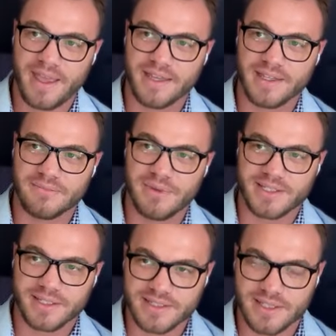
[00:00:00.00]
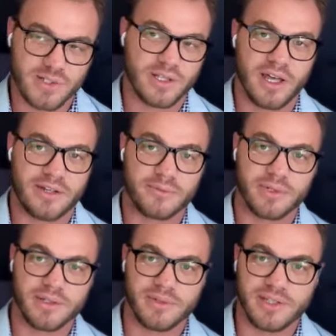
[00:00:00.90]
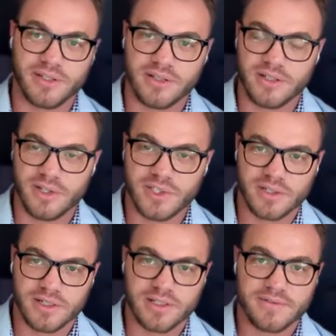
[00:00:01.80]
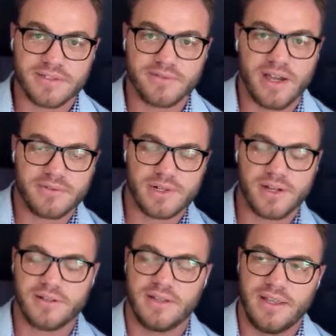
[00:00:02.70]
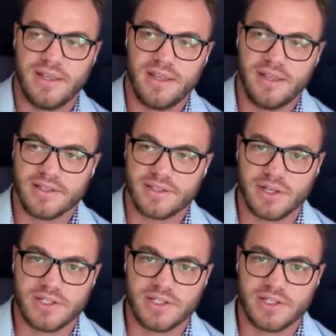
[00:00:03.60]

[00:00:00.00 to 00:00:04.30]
And basically said there's a lot of really, really good alternatives to Fivetran. So I